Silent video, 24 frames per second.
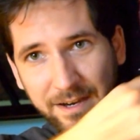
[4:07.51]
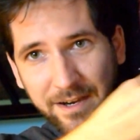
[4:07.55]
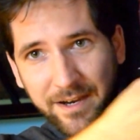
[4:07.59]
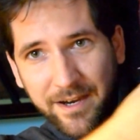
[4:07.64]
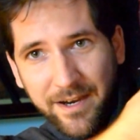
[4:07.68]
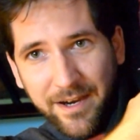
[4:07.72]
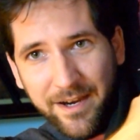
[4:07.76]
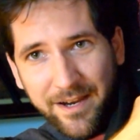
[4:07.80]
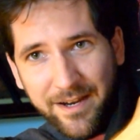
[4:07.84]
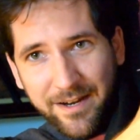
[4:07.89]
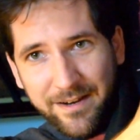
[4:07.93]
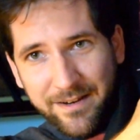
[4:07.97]

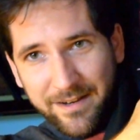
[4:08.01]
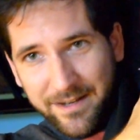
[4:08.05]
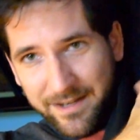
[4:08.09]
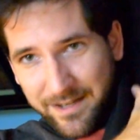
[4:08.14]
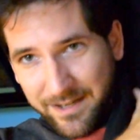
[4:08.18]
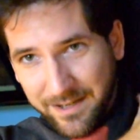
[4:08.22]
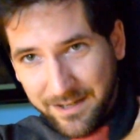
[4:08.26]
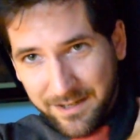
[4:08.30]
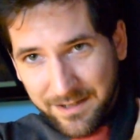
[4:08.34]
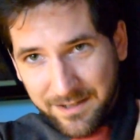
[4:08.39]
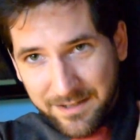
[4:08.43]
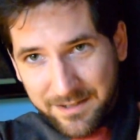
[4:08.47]
And
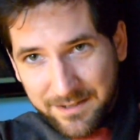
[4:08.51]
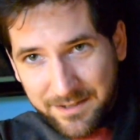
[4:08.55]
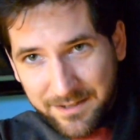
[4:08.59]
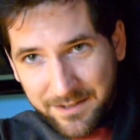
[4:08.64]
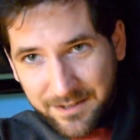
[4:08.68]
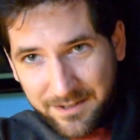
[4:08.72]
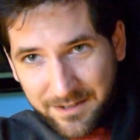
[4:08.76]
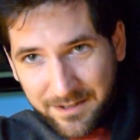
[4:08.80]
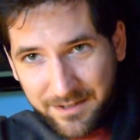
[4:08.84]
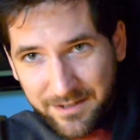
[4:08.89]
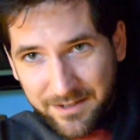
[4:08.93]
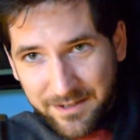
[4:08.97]
the
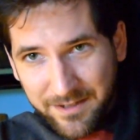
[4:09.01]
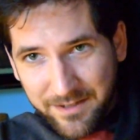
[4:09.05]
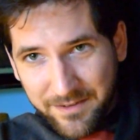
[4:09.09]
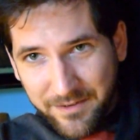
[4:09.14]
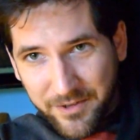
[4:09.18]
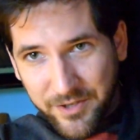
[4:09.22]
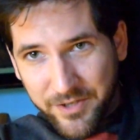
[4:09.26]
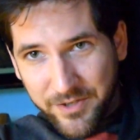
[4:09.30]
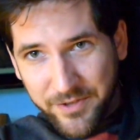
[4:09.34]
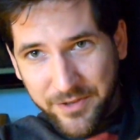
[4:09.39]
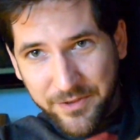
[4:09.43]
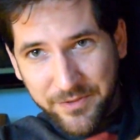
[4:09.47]

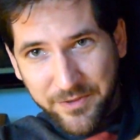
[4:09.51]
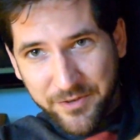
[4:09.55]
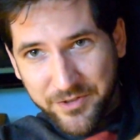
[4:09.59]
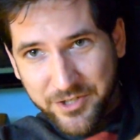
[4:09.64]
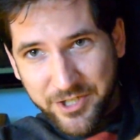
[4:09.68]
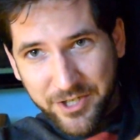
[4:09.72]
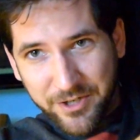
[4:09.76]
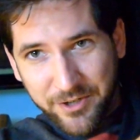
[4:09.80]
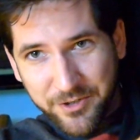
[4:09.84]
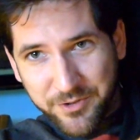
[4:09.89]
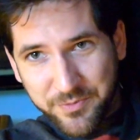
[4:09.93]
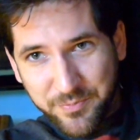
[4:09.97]

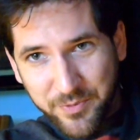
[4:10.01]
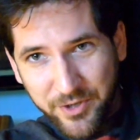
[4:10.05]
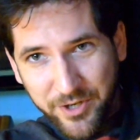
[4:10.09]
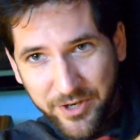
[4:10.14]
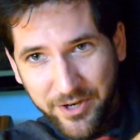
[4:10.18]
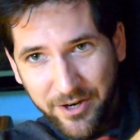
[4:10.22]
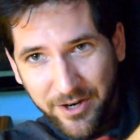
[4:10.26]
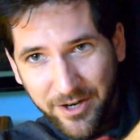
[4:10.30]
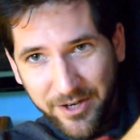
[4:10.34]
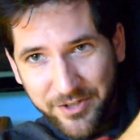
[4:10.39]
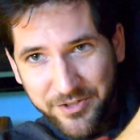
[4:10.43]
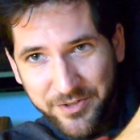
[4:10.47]
shirt is
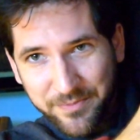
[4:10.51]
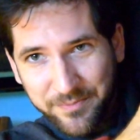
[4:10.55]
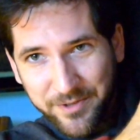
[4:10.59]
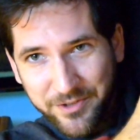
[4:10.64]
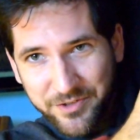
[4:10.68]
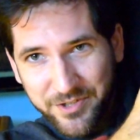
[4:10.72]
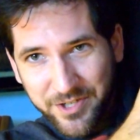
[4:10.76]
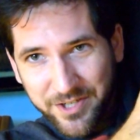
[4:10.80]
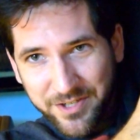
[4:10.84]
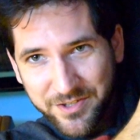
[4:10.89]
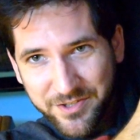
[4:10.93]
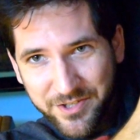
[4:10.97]
pretty awesome.
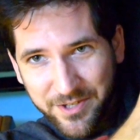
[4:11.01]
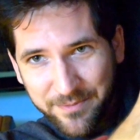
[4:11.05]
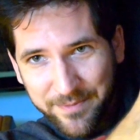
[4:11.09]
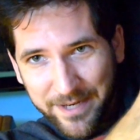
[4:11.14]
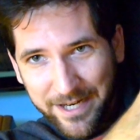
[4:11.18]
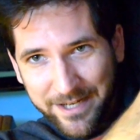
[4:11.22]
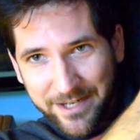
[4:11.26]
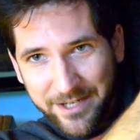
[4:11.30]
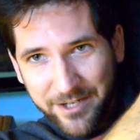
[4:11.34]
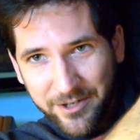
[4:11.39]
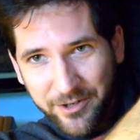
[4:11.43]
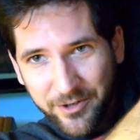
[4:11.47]
As you can see
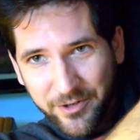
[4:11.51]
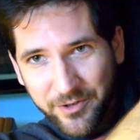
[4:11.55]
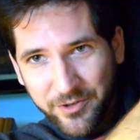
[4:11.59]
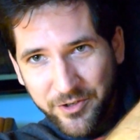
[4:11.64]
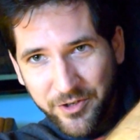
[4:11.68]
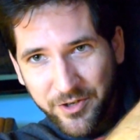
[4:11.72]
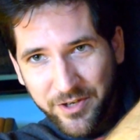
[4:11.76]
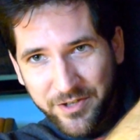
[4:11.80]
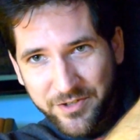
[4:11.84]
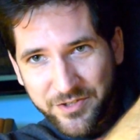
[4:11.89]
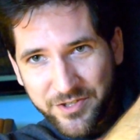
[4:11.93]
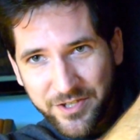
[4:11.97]
back here,
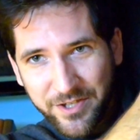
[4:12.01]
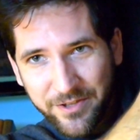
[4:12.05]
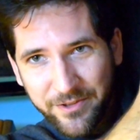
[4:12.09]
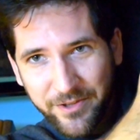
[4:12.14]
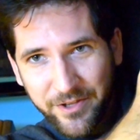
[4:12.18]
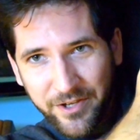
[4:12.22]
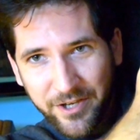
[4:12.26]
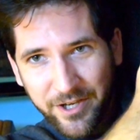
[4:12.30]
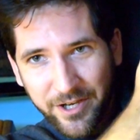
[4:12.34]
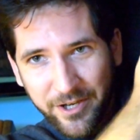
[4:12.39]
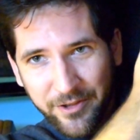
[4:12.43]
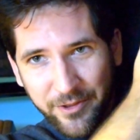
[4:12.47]
you can see
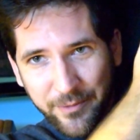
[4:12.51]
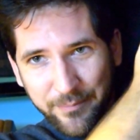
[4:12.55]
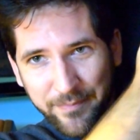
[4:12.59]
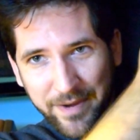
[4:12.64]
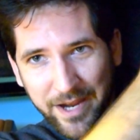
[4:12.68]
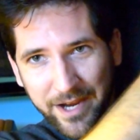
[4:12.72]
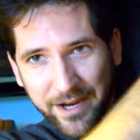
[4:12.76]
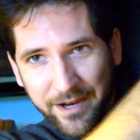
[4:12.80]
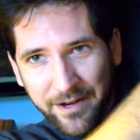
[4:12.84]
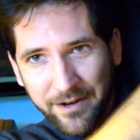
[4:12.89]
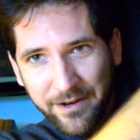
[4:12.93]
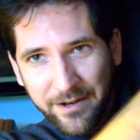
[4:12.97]
the
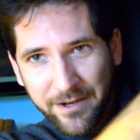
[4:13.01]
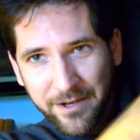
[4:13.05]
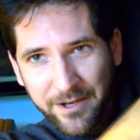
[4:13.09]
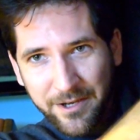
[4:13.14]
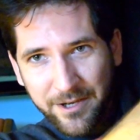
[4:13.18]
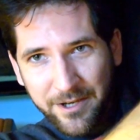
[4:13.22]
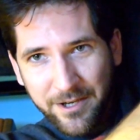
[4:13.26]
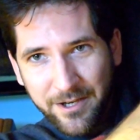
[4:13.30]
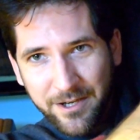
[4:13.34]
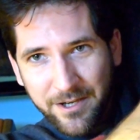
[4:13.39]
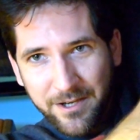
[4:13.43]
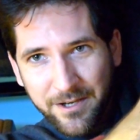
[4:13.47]
main
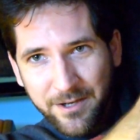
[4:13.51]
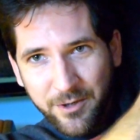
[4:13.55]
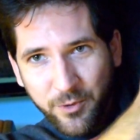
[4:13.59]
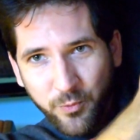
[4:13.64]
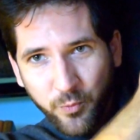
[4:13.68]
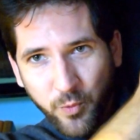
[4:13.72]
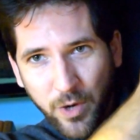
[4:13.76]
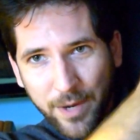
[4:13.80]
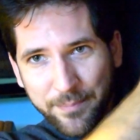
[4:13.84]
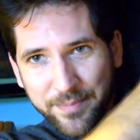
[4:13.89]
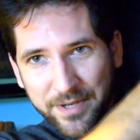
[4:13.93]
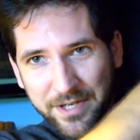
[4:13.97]

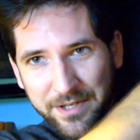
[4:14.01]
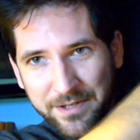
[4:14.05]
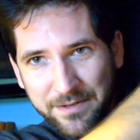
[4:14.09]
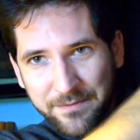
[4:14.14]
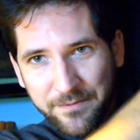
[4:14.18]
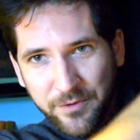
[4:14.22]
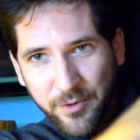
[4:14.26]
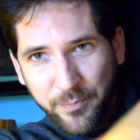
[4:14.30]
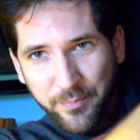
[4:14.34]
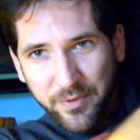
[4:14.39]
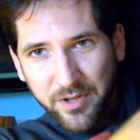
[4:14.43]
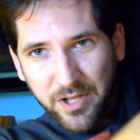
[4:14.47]
weapon,
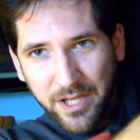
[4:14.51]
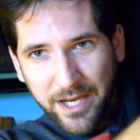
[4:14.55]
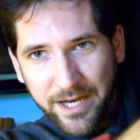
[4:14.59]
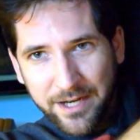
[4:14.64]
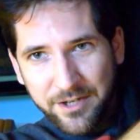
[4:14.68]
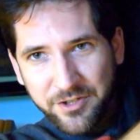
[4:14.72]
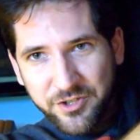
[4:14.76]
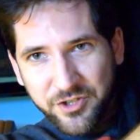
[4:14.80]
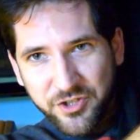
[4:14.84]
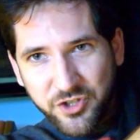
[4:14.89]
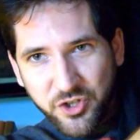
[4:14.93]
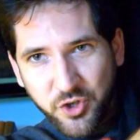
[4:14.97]
the
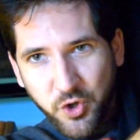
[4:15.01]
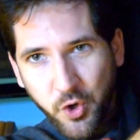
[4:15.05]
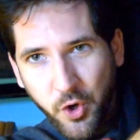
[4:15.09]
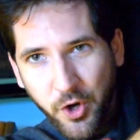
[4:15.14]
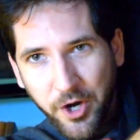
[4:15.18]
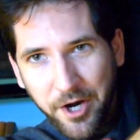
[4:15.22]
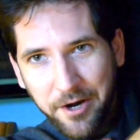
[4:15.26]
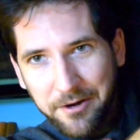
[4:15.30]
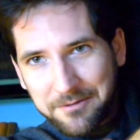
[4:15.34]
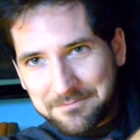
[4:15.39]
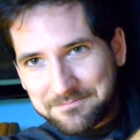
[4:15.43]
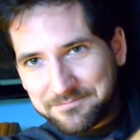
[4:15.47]
Planet
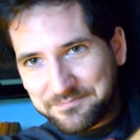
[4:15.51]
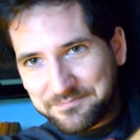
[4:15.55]
Destroyer,